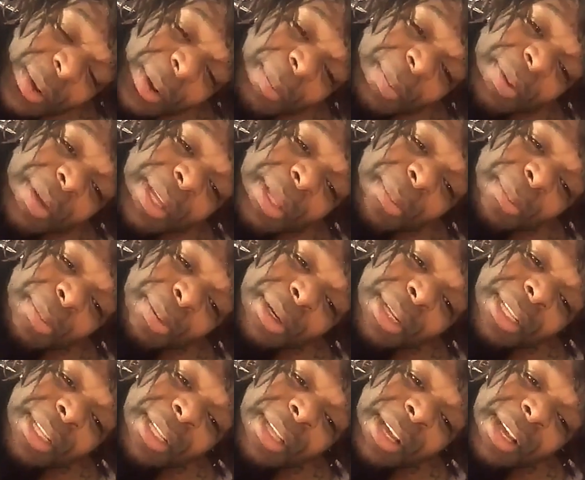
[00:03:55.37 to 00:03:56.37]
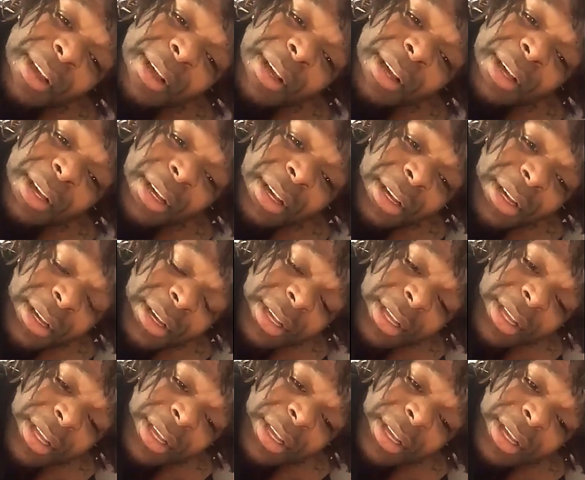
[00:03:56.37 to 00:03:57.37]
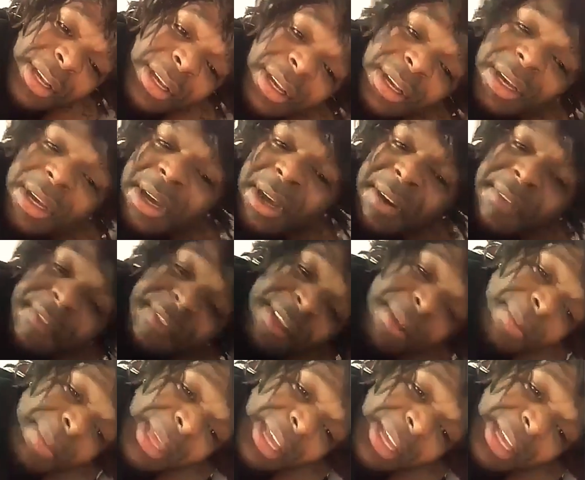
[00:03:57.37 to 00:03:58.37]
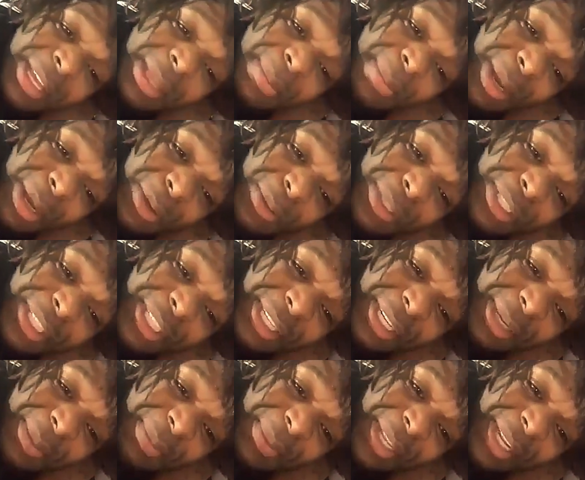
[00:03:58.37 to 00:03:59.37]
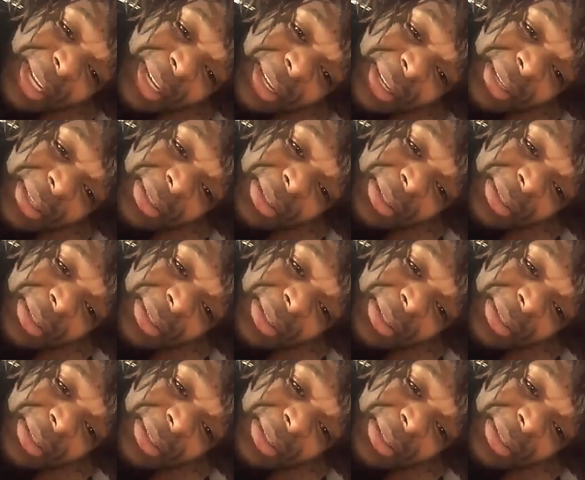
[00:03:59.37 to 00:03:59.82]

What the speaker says: Or put a female emoji up there.